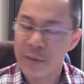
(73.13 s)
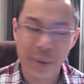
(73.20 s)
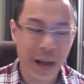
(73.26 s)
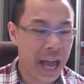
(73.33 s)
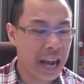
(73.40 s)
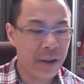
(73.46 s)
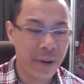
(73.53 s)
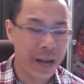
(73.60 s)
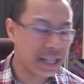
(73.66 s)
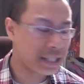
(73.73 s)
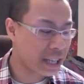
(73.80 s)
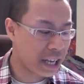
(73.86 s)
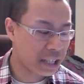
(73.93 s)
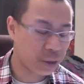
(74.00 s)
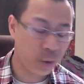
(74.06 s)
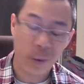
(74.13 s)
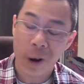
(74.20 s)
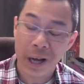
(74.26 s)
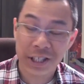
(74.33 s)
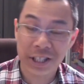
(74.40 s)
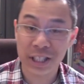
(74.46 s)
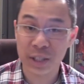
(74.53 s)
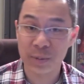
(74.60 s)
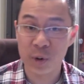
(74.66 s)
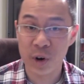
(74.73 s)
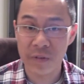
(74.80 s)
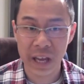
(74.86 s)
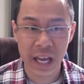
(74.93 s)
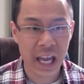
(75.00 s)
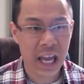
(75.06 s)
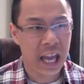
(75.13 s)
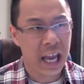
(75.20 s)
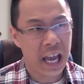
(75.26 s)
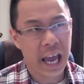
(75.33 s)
But anyways, so I watched this movie,